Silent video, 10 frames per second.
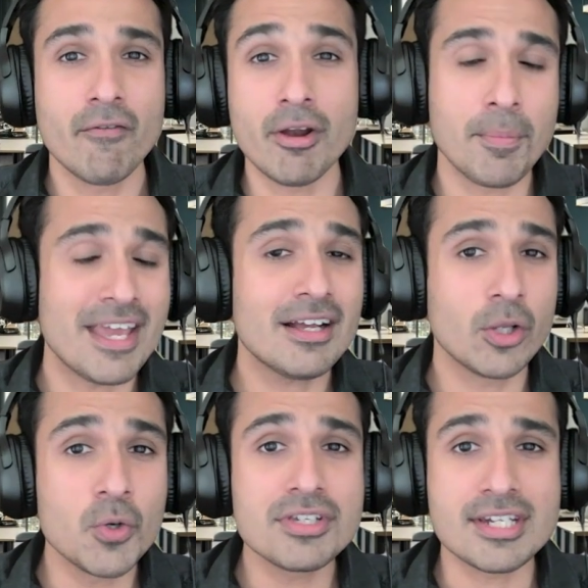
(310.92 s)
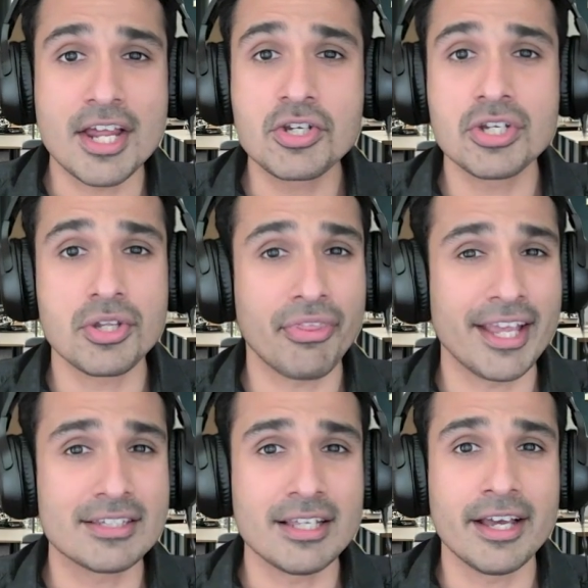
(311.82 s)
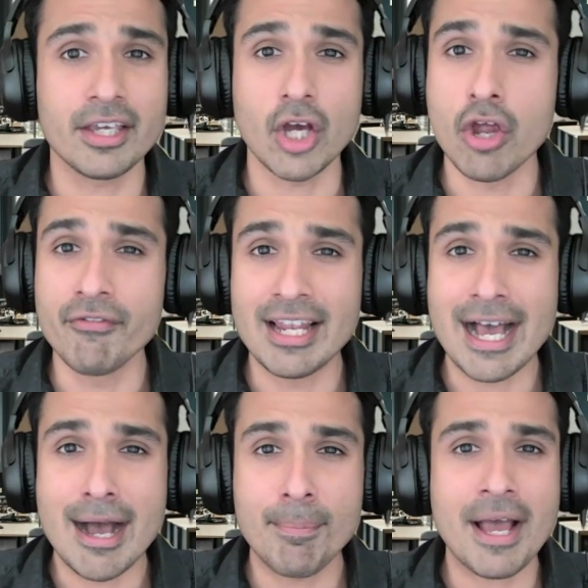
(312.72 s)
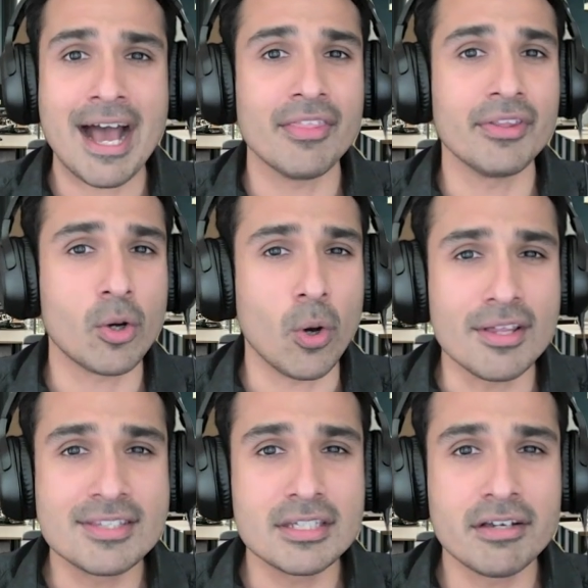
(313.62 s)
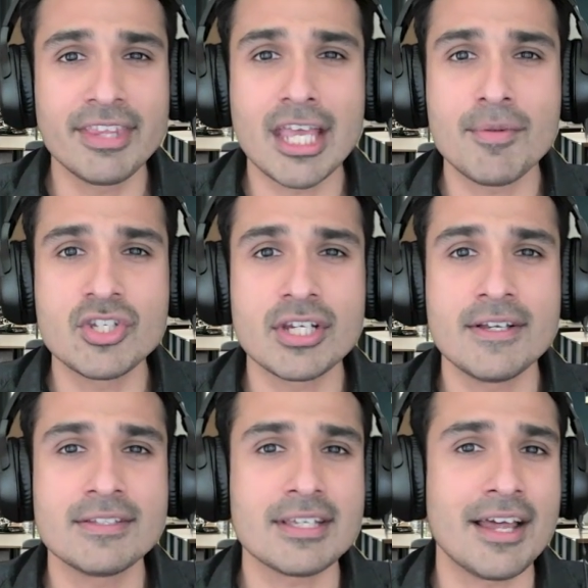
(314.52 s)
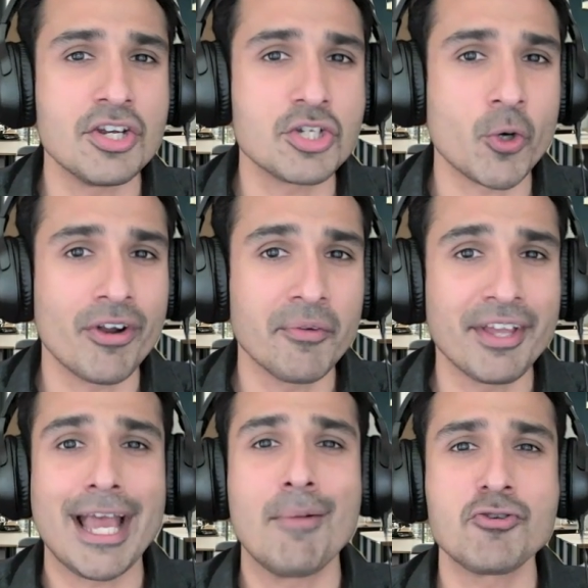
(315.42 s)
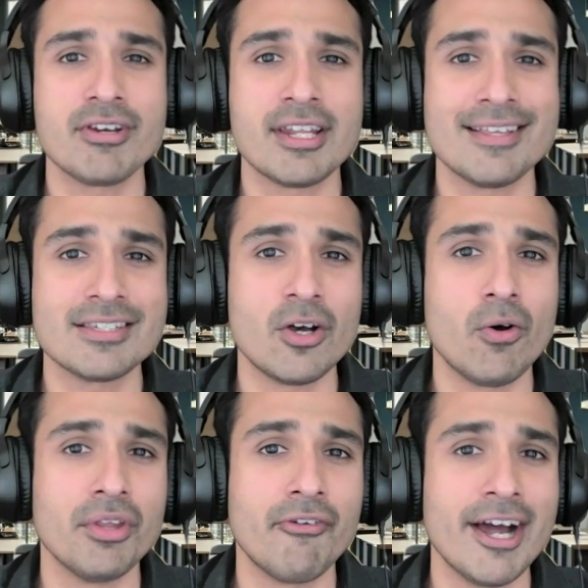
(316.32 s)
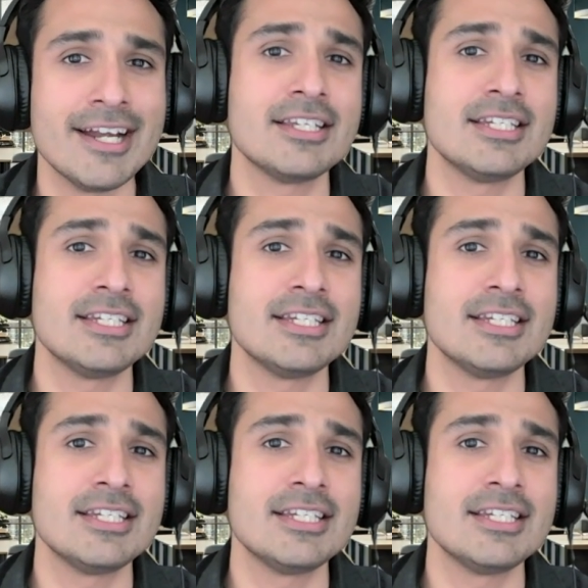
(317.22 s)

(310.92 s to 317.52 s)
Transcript: we're paying close attention to things like overlap and the quality of the images and ensuring we're capturing data on the right